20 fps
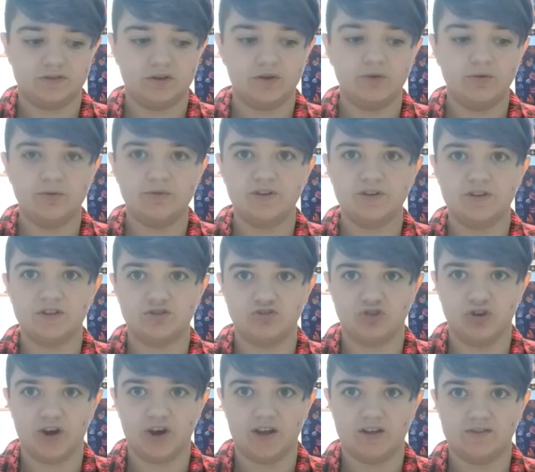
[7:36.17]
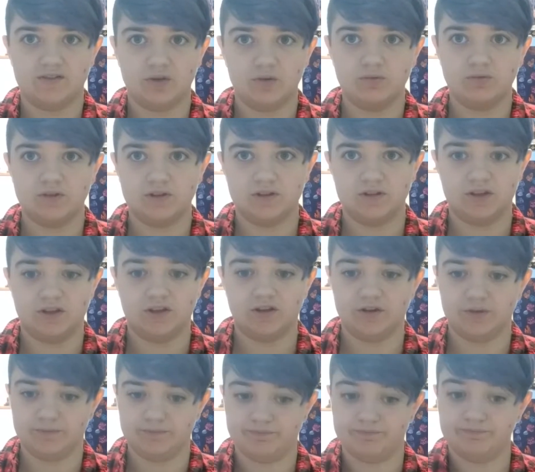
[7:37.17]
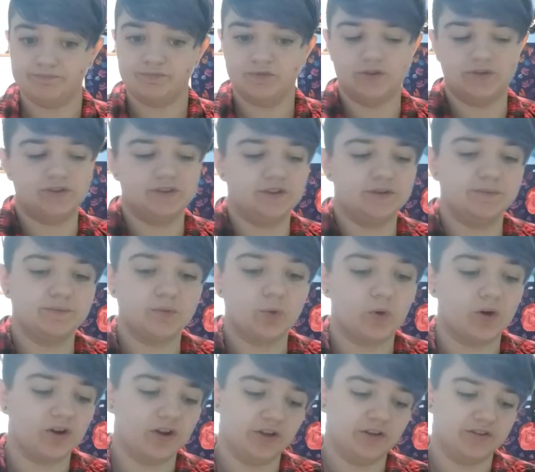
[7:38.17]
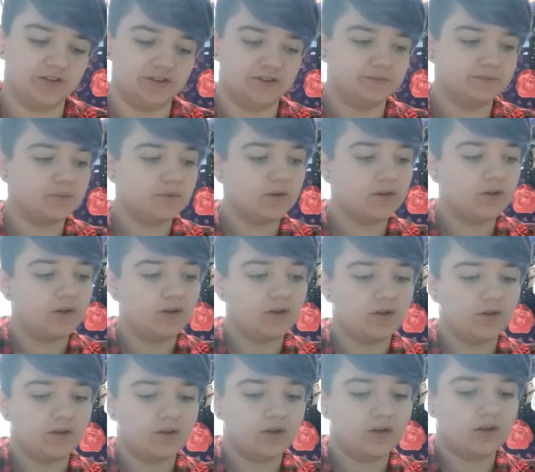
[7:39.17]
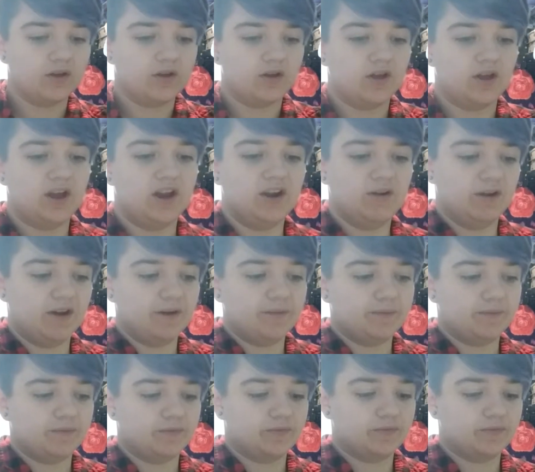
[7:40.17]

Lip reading: So did the tray. So did the, you'll see, watercolor tin. Anyway,